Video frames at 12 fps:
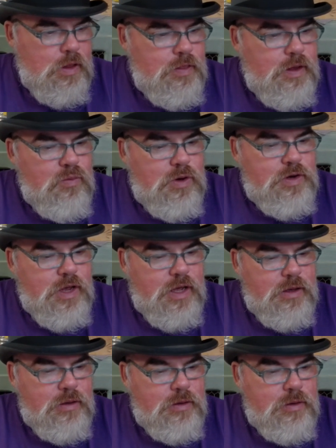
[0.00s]
Then one
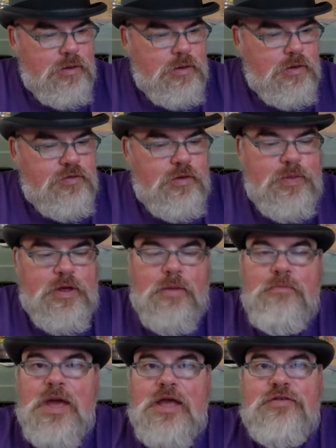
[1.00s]
day, something
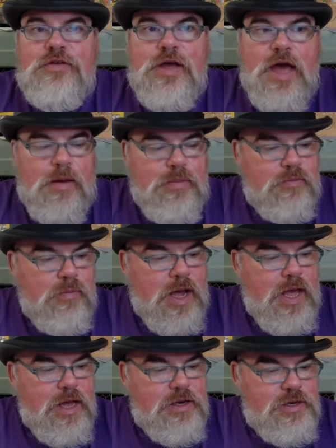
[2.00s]
amazing happened.
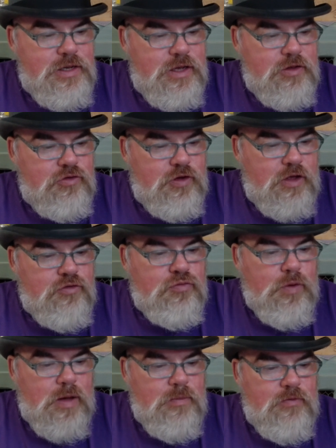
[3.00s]
My idea changed
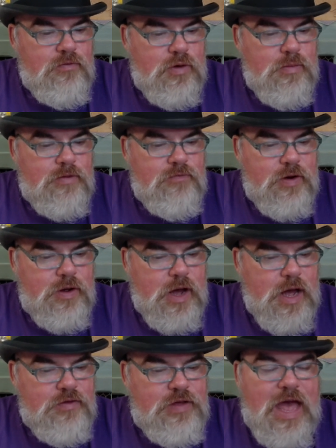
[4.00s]
right before my very
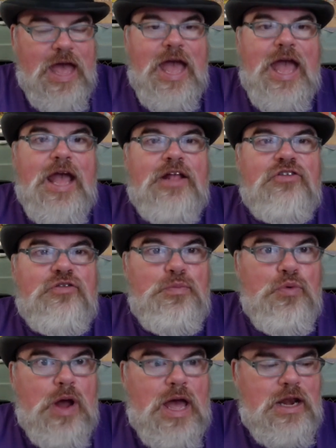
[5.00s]
eyes. It
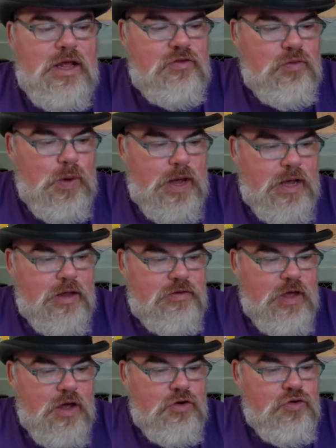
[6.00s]
spread its
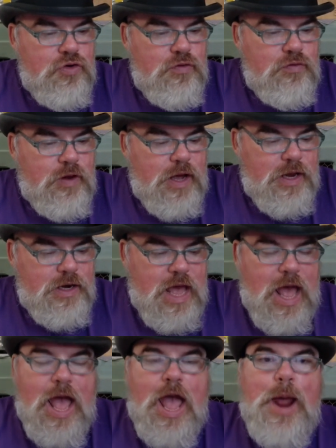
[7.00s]
wings, took flight,
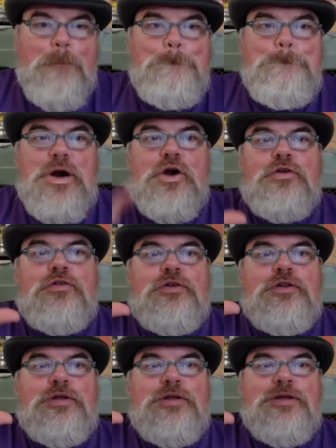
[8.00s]
and
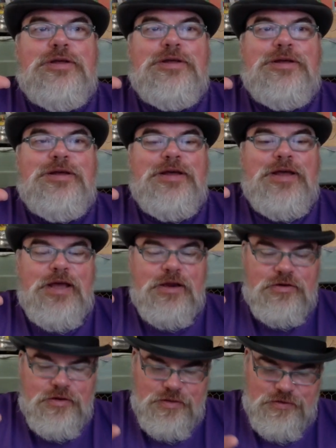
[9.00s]
burst
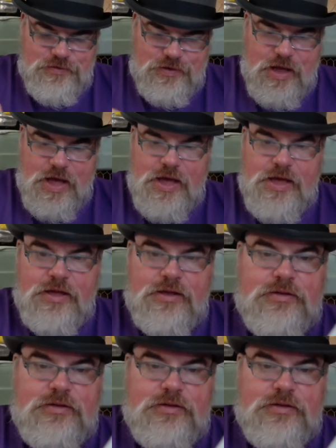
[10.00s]
into the sky.